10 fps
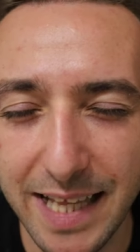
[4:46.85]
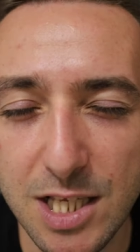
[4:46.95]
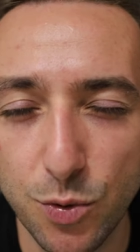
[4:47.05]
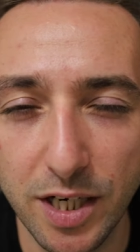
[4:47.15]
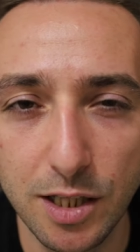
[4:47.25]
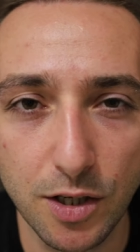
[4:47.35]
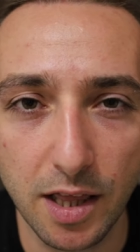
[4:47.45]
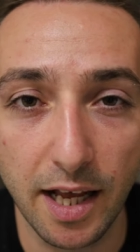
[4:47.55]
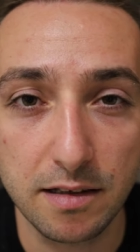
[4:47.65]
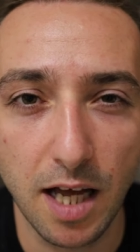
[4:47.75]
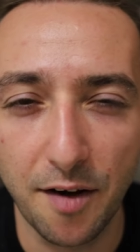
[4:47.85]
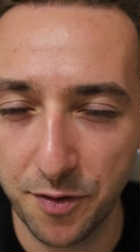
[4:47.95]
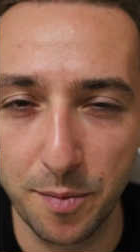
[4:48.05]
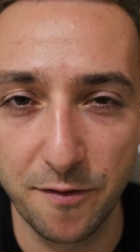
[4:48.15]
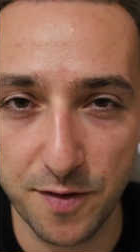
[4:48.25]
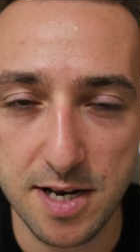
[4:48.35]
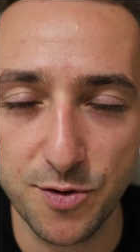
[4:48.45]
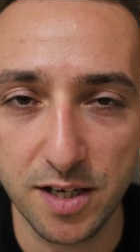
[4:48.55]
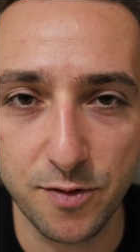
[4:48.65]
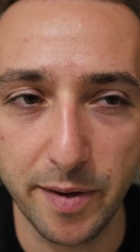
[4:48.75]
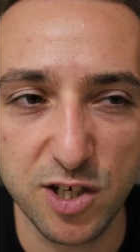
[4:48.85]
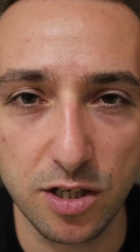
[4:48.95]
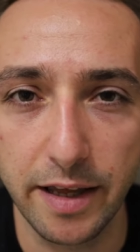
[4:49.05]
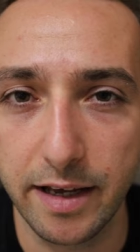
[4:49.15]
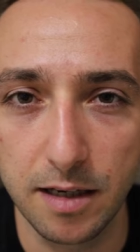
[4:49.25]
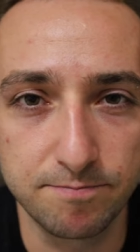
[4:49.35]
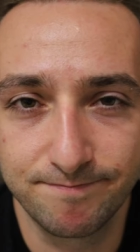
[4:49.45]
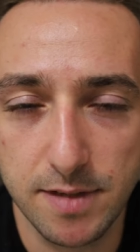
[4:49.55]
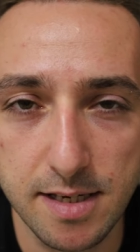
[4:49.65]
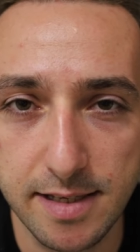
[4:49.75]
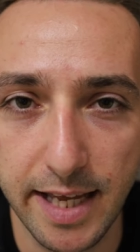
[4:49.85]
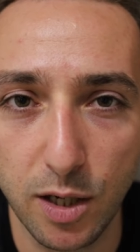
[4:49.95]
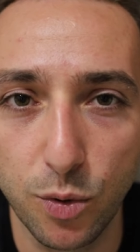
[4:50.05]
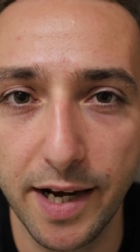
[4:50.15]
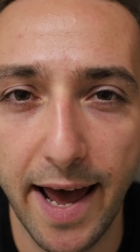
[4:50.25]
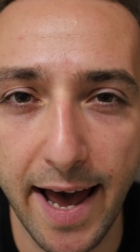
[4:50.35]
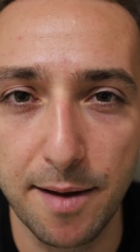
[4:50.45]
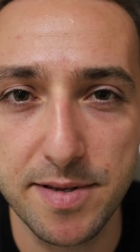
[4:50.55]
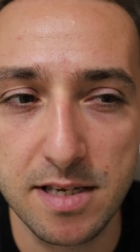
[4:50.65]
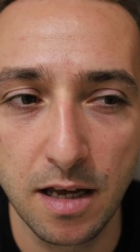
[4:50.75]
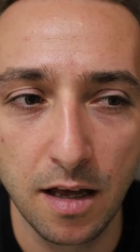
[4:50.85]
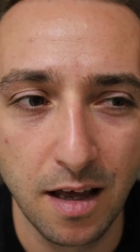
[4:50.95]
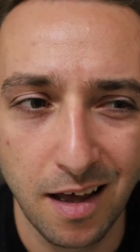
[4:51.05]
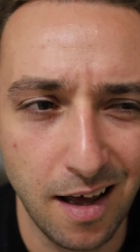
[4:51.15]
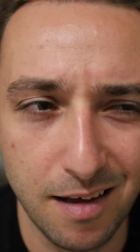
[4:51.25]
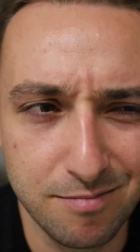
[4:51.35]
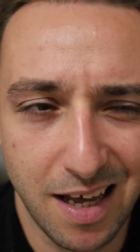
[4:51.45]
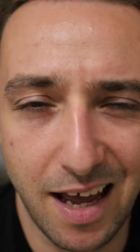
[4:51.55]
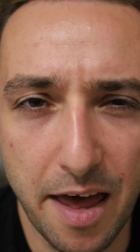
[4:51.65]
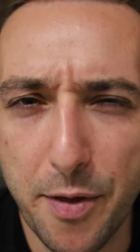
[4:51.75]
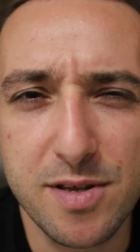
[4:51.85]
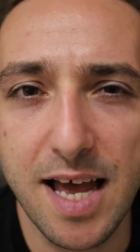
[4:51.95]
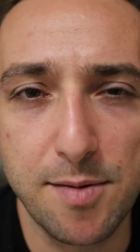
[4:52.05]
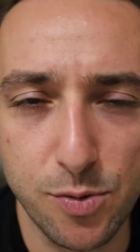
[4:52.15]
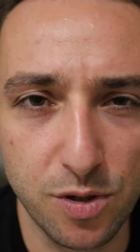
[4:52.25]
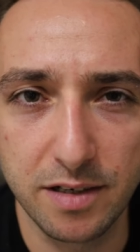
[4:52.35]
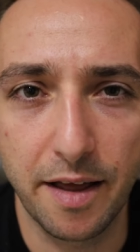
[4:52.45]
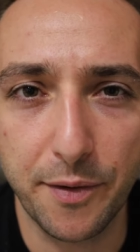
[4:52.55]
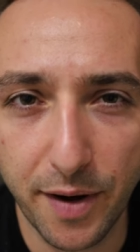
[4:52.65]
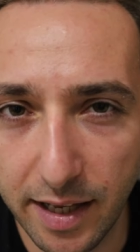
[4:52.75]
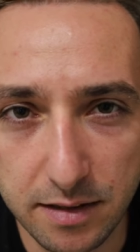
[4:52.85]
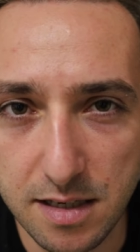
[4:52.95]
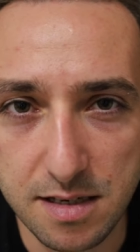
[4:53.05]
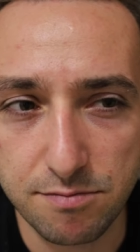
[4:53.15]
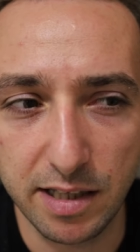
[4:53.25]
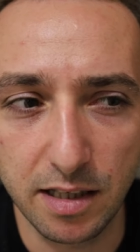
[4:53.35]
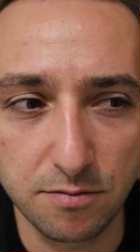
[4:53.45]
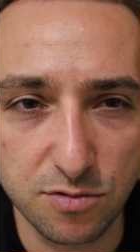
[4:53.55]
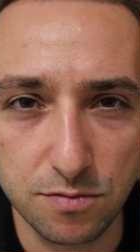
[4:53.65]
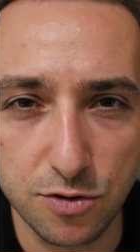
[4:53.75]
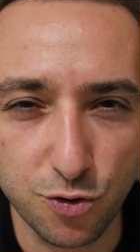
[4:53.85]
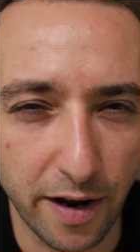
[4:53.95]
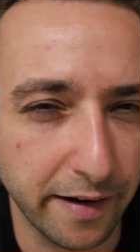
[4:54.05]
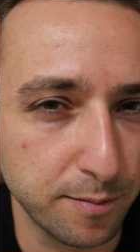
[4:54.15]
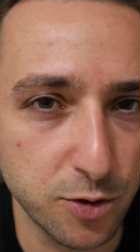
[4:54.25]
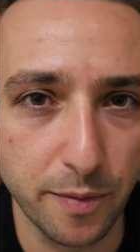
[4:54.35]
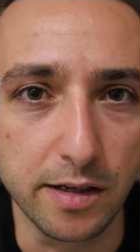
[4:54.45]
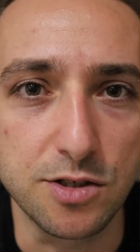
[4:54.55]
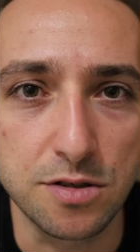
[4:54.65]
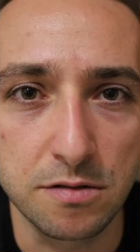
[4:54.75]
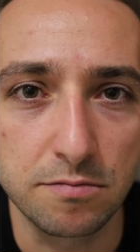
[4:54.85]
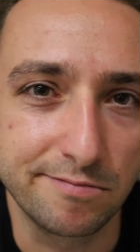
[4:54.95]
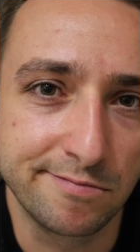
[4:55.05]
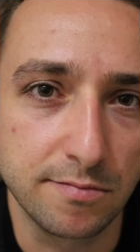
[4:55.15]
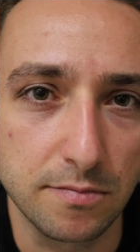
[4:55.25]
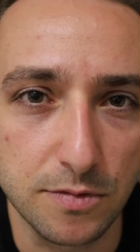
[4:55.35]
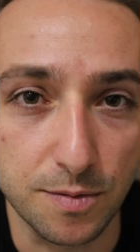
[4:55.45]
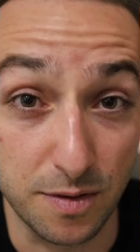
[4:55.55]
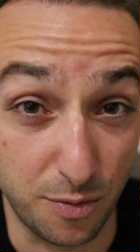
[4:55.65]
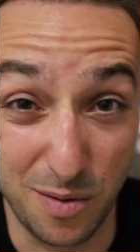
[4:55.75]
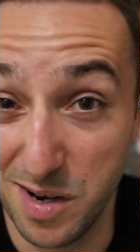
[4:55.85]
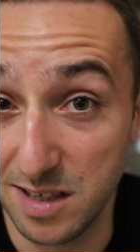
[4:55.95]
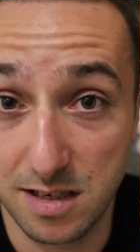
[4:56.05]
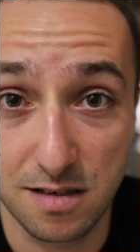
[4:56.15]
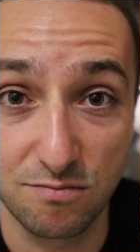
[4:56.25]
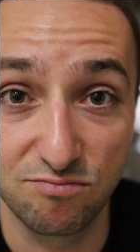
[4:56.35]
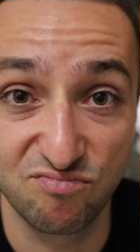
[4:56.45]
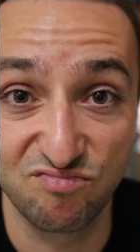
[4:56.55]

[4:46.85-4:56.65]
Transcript: That's what I looked like after my first transformation, like a stick with abs. And those abs weren't that great because I didn't train them too much. Three months.